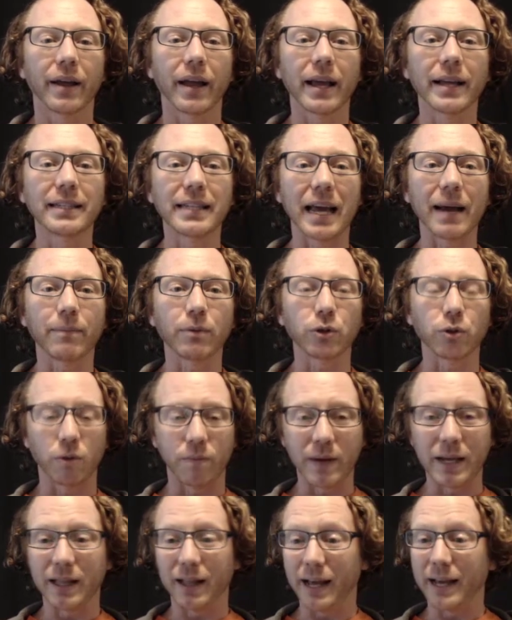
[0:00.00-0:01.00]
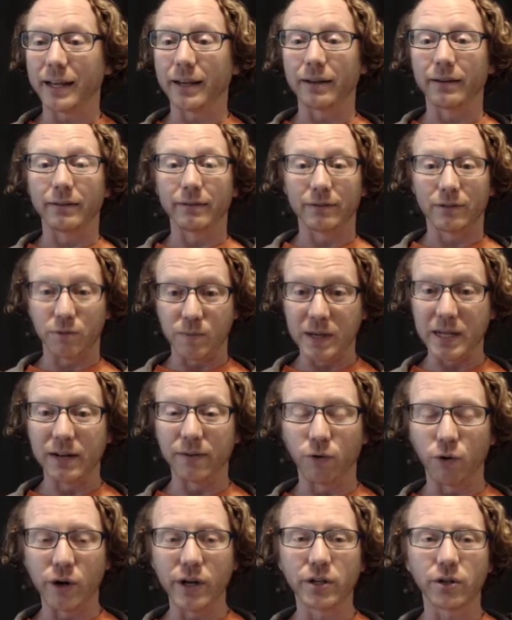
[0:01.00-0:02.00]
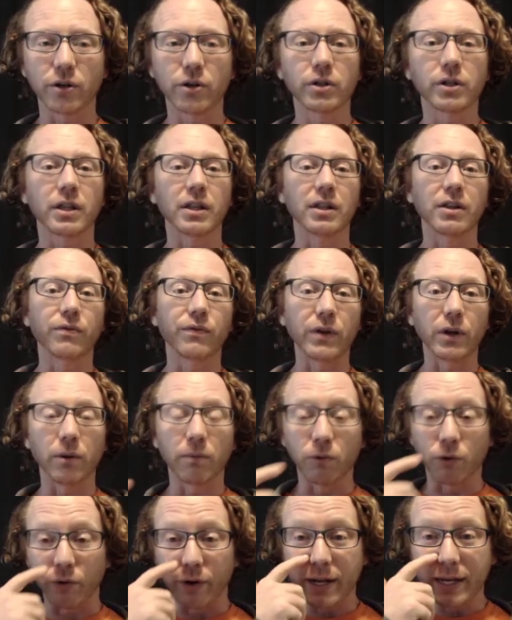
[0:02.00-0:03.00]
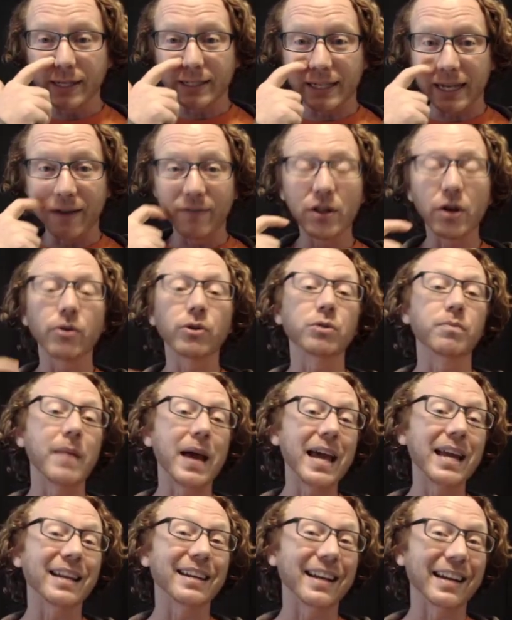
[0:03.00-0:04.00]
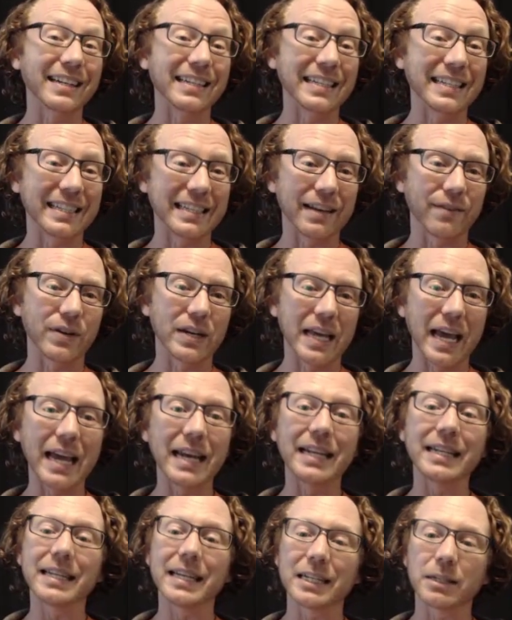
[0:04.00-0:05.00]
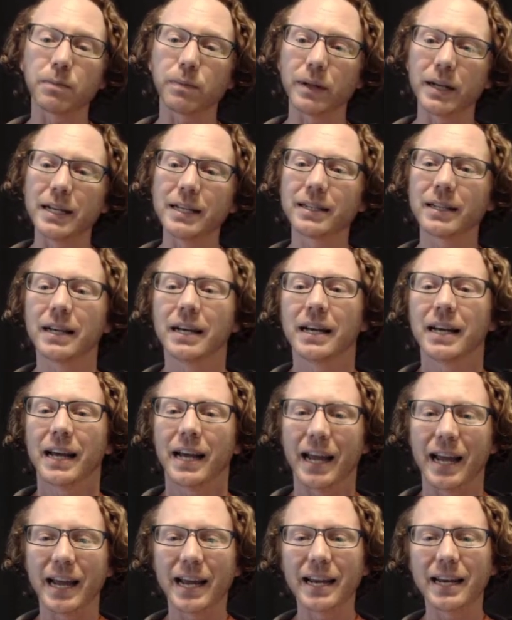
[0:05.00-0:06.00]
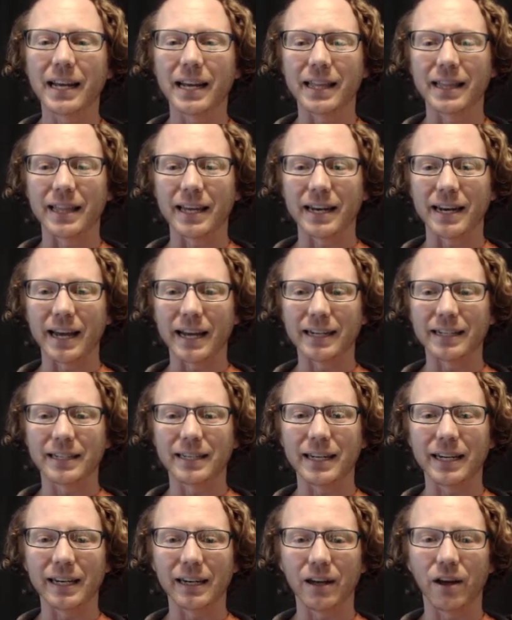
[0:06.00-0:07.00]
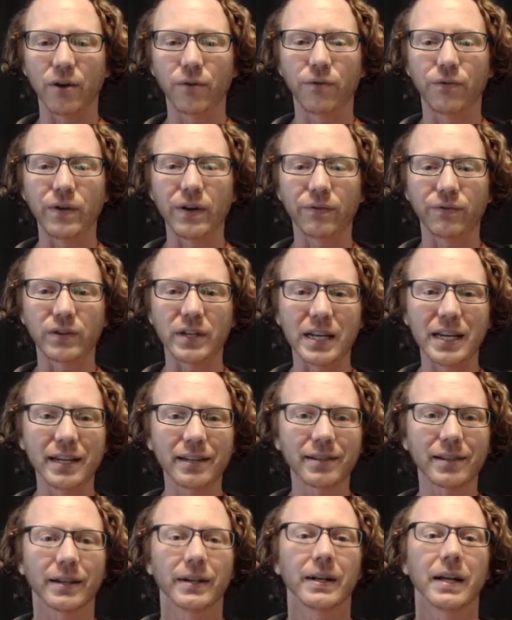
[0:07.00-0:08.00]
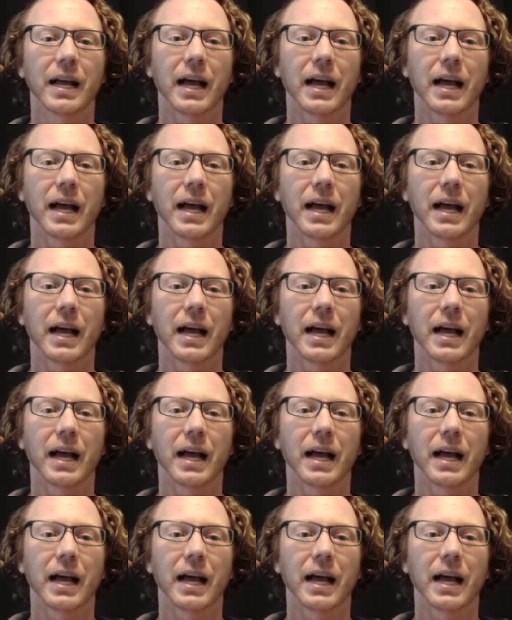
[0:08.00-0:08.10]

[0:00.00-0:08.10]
Examples would be like, speaking of greasers, the film Grease, even though it was made in 1978, it takes place in the 1950s.